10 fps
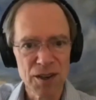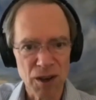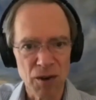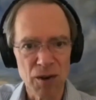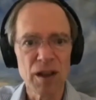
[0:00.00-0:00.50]

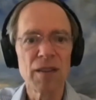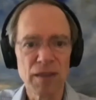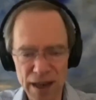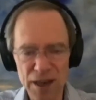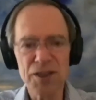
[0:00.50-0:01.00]
So
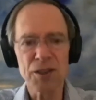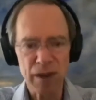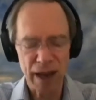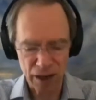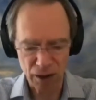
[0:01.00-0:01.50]
that is the
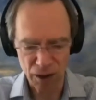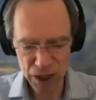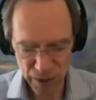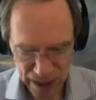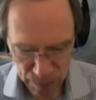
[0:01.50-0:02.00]
two
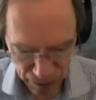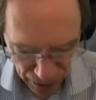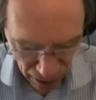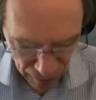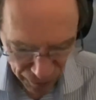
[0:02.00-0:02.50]
categories you asked
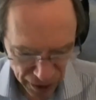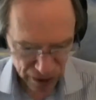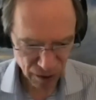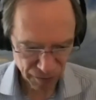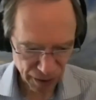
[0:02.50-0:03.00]
about: the
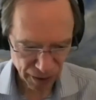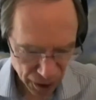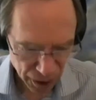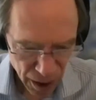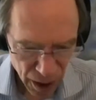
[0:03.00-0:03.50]
nonfiction and the
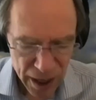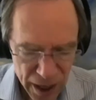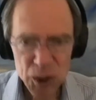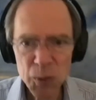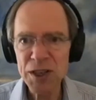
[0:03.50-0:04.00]
fiction.
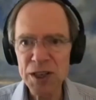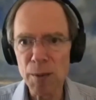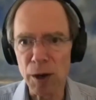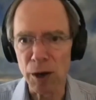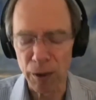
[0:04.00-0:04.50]
Here's what's
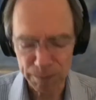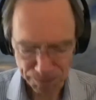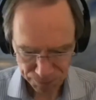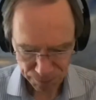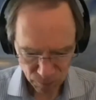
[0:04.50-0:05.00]
similar.
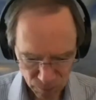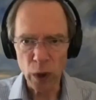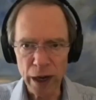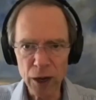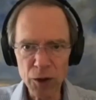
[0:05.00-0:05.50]

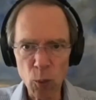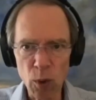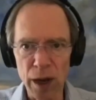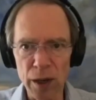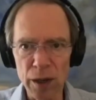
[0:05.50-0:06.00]
Either
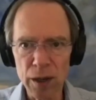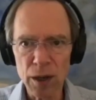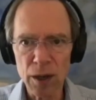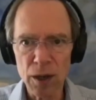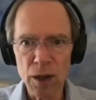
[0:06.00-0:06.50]
one
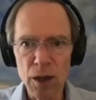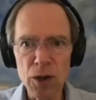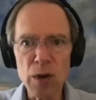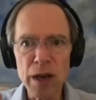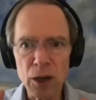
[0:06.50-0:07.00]

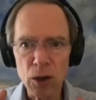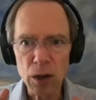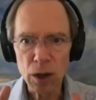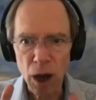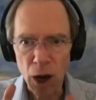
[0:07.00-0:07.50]
you need
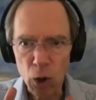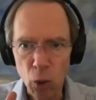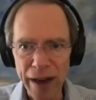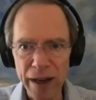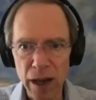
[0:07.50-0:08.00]
a, a
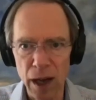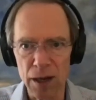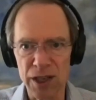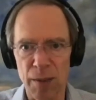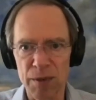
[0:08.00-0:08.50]
great
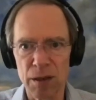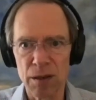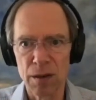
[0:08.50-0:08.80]
concept.